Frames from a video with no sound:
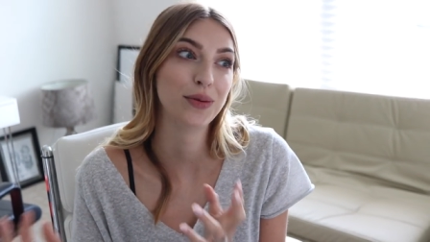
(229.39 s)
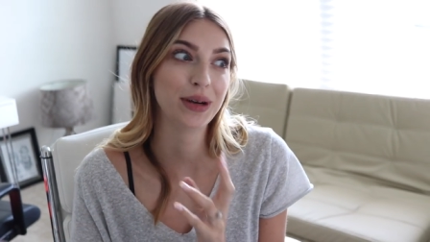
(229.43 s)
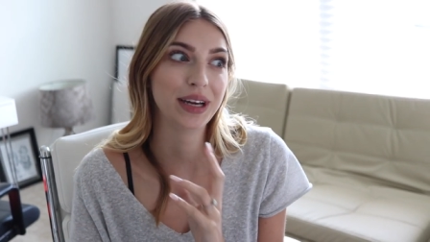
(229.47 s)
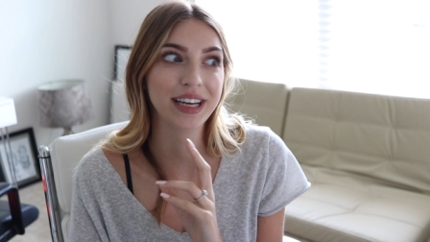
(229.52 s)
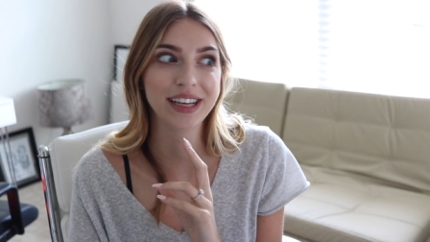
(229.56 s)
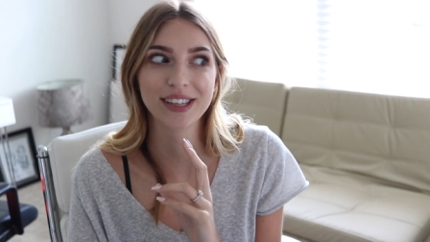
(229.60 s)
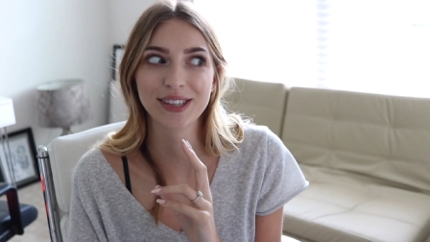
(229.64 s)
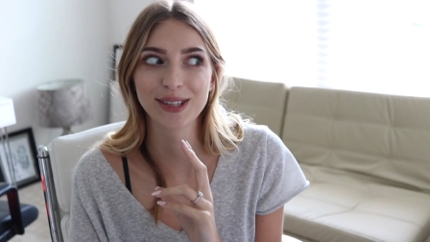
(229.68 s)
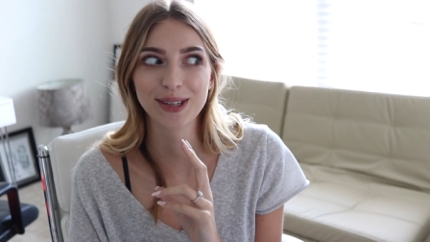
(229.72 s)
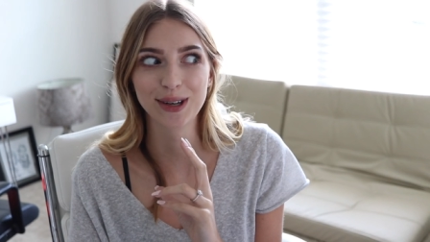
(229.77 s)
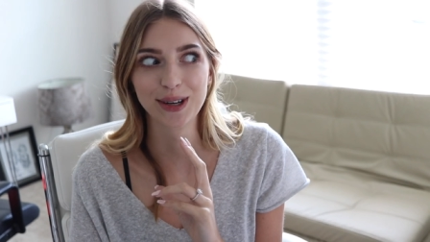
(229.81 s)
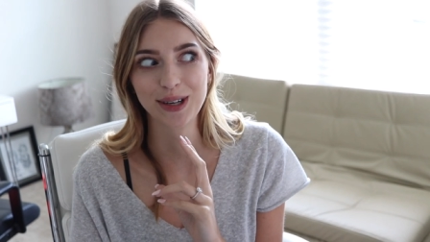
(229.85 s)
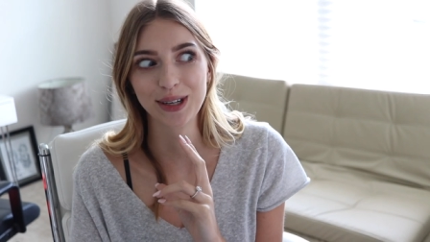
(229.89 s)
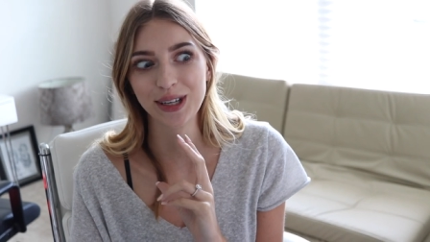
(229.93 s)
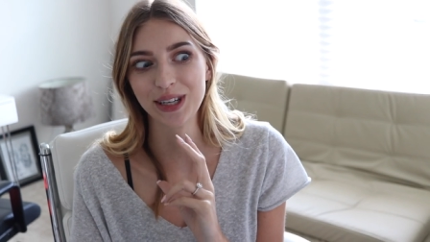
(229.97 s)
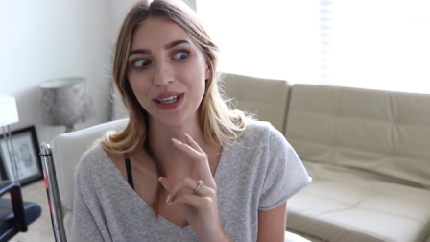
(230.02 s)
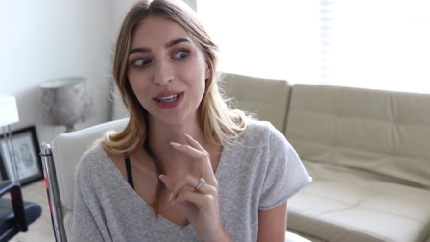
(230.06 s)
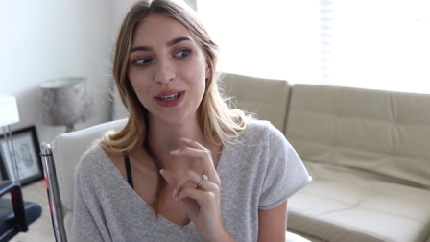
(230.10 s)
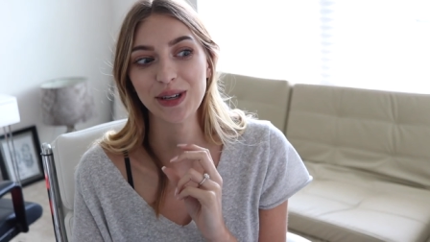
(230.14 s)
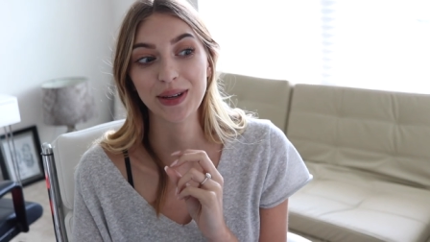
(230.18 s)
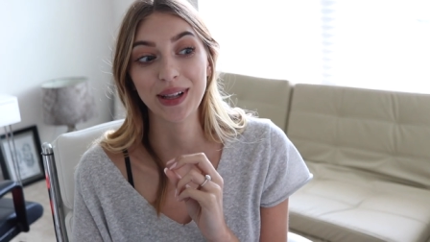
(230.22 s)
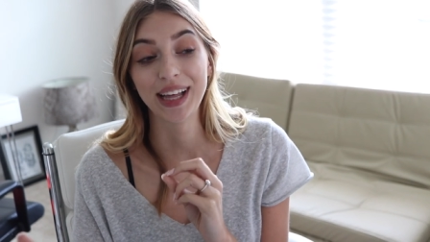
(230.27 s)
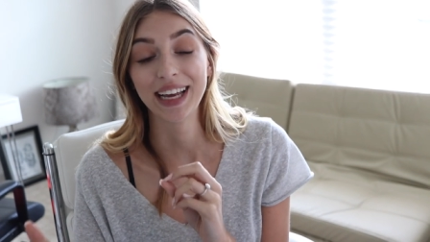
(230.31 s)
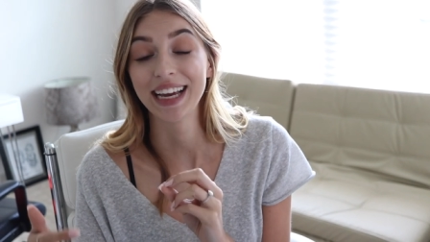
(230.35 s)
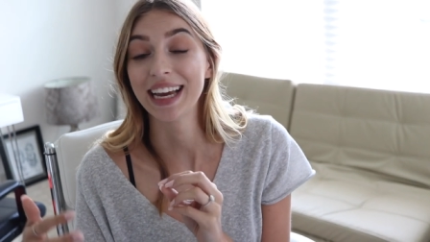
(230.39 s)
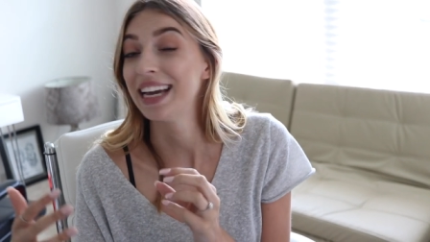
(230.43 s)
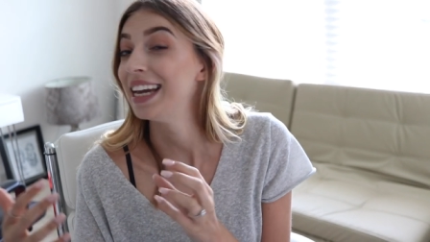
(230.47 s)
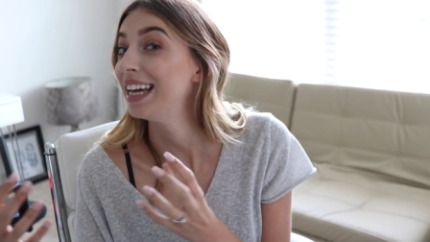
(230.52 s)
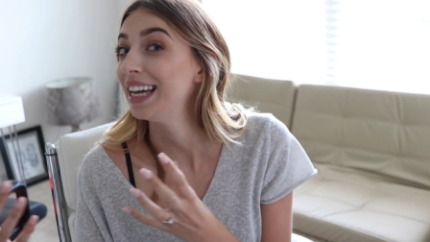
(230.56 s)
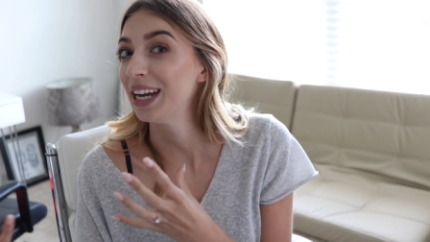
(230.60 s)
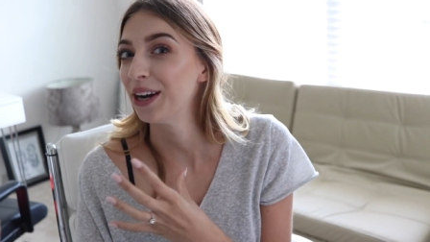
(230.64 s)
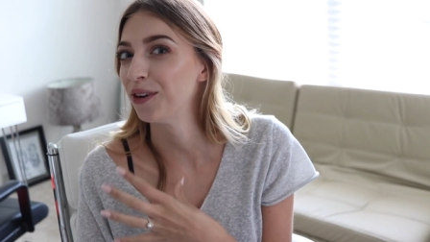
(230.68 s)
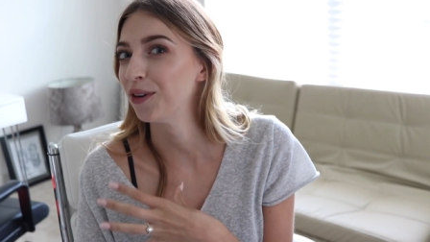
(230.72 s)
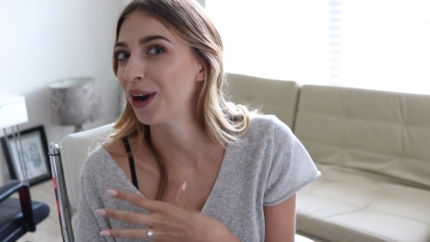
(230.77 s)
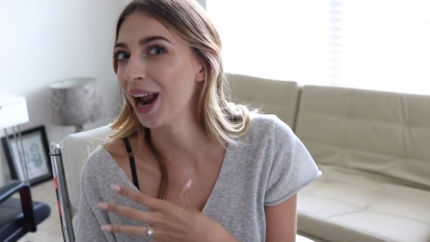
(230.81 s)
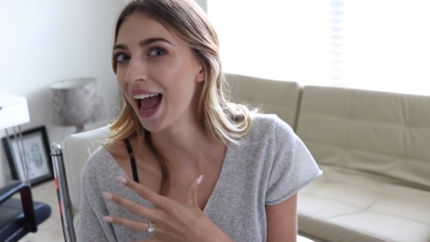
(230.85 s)
weeks turned into like a
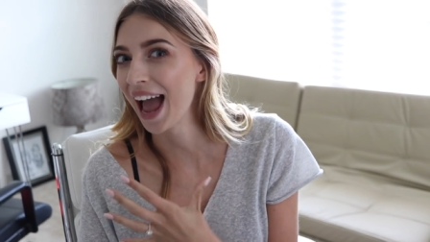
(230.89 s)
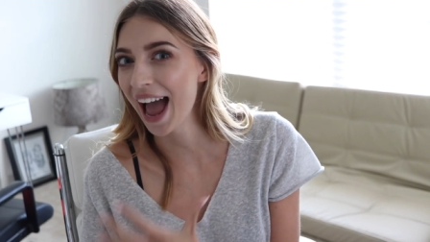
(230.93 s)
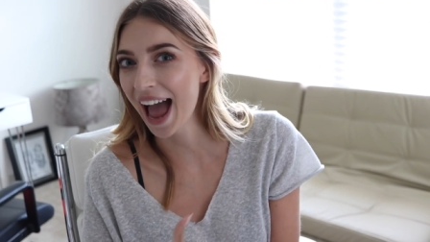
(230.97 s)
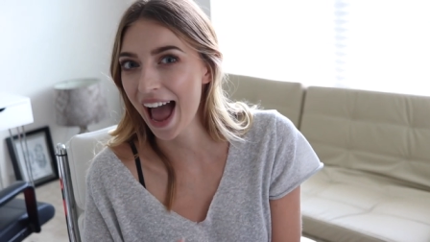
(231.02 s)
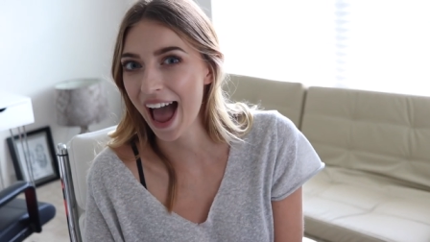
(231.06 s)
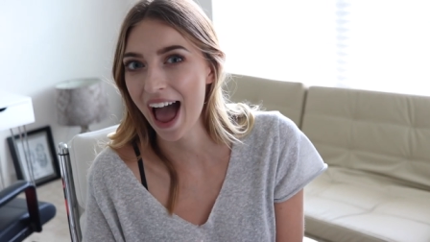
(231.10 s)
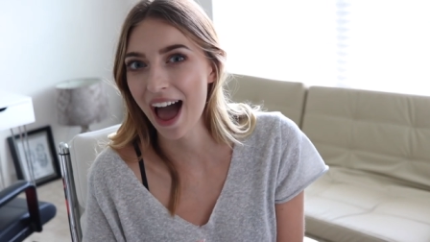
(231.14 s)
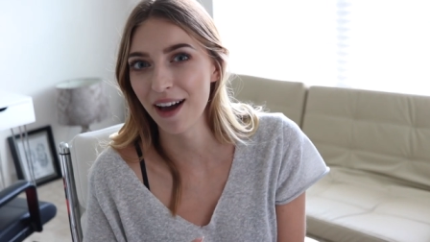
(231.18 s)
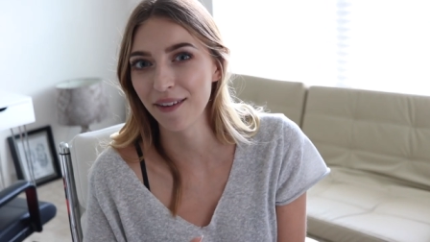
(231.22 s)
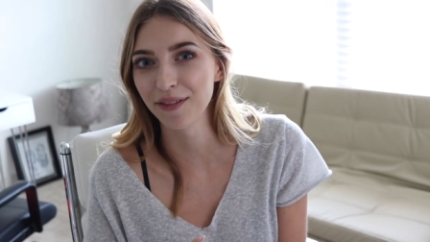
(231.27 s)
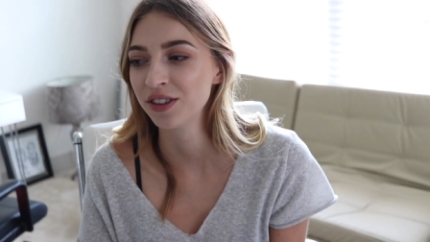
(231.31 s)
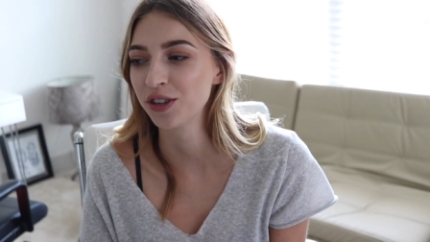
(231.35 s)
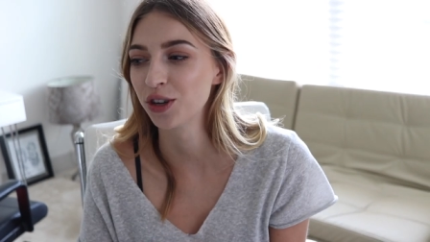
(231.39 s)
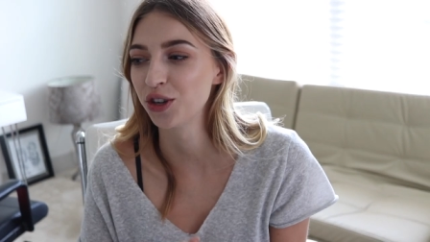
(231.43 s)
year and a half.